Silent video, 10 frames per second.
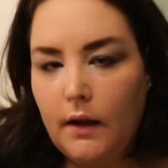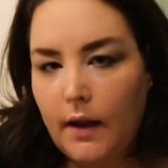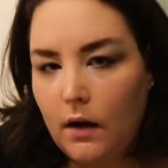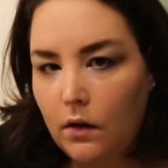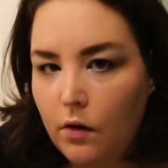
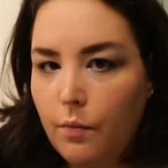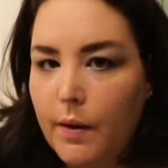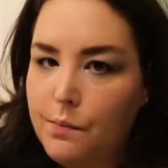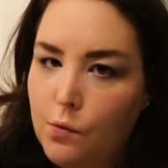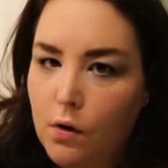at a little
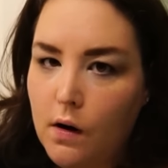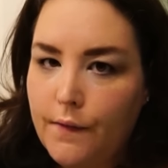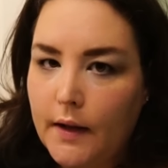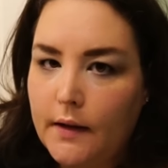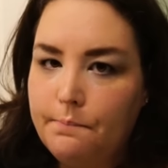bit more of
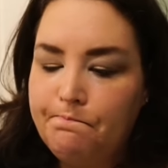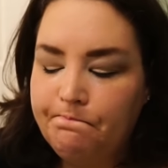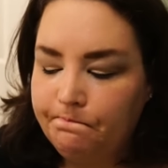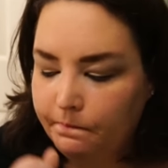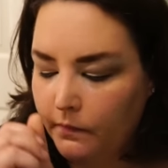a,
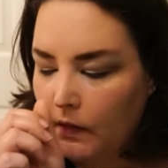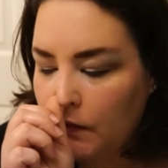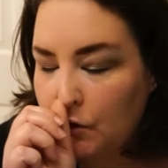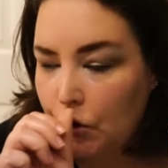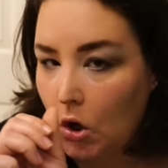
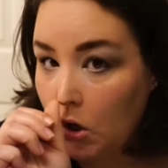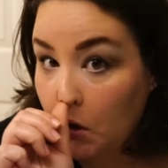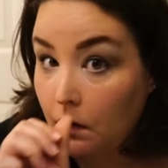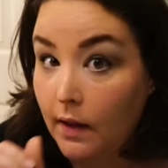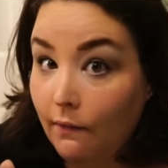a
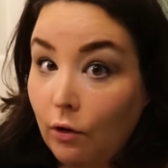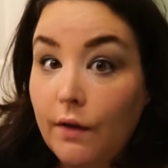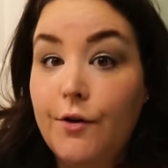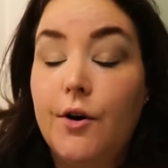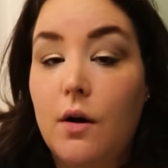darker level
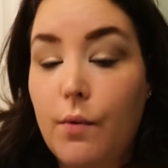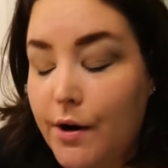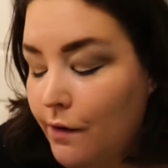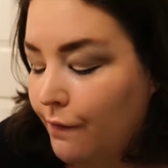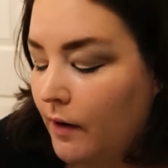if you're gonna wear
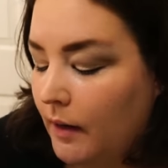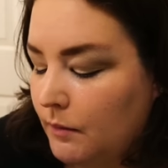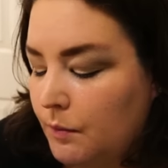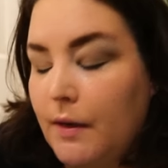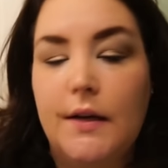your
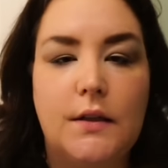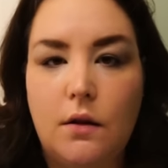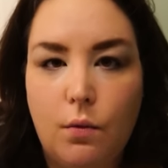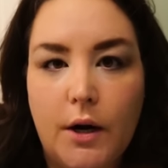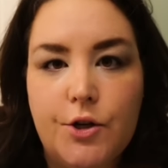frames because
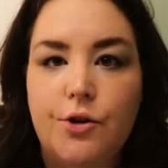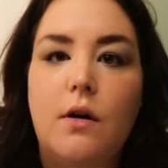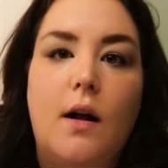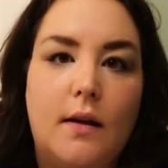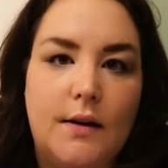otherwise you're
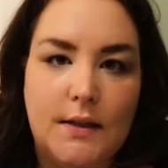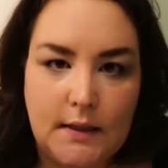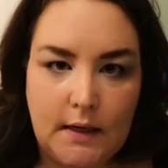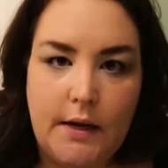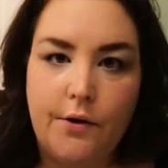not gonna
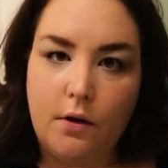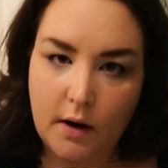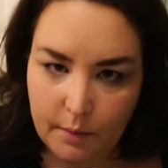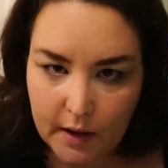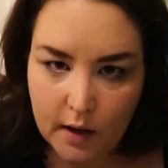see your
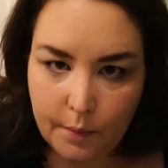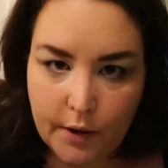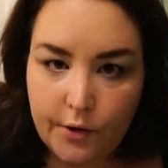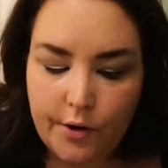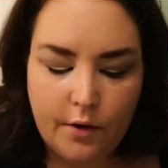eye makeup
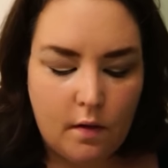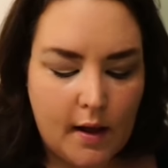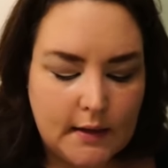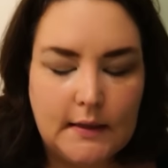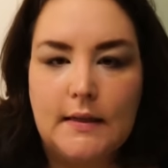under your
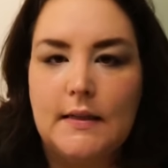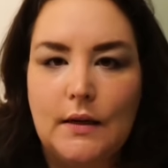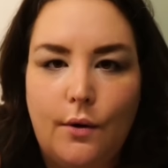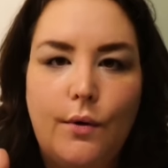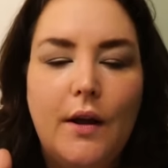glasses.
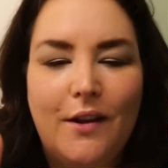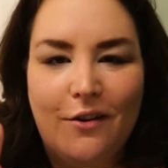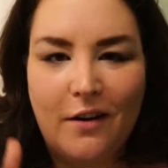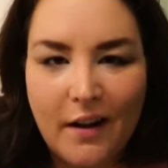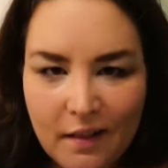So
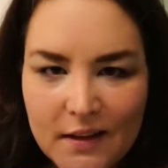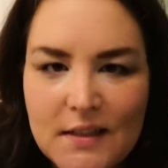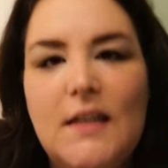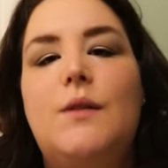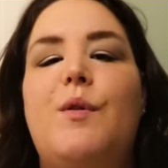your highlights
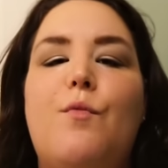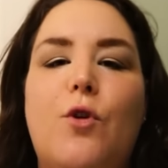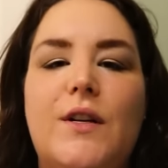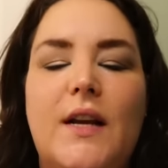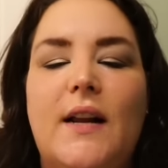need to be
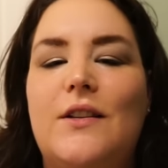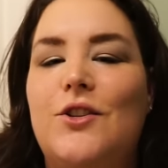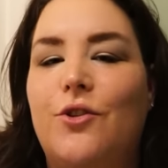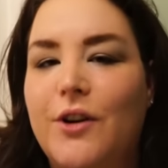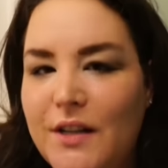more intense,
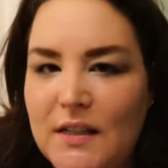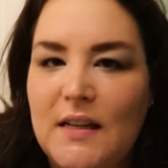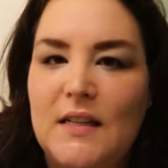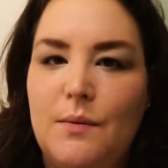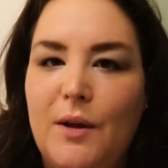your crease
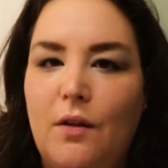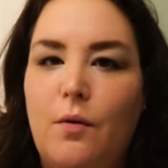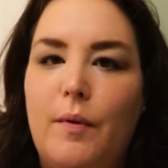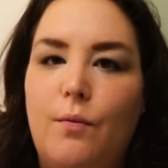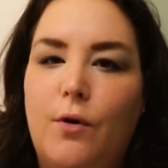needs to be a little
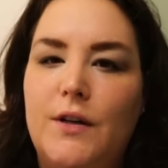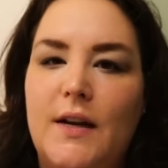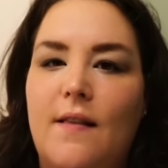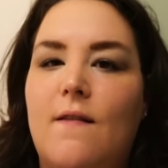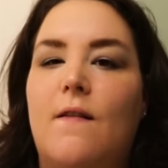bit more
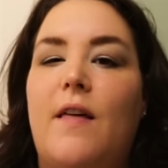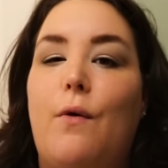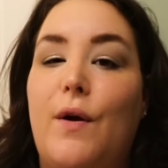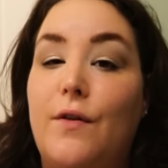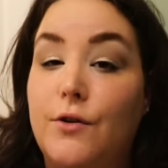intense so
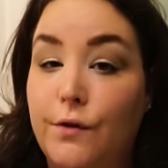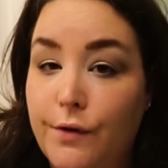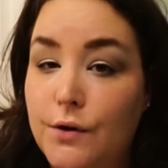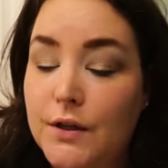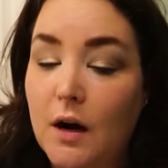that way they're
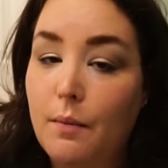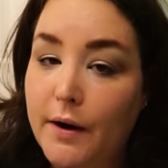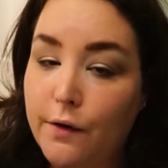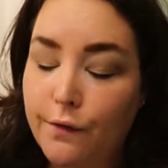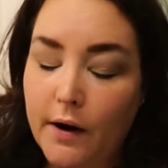diffused out by
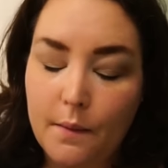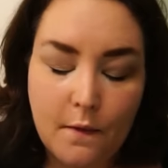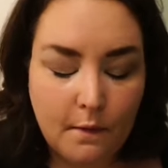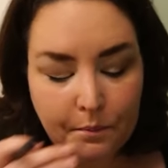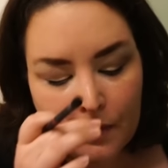your
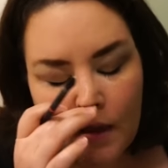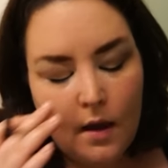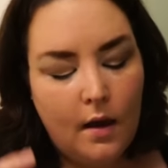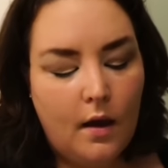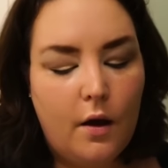frames.
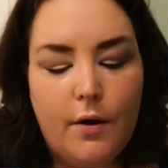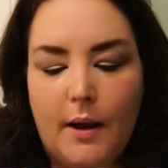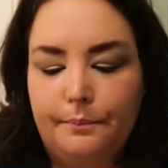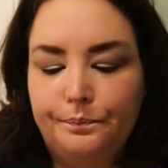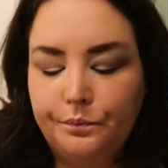Okay,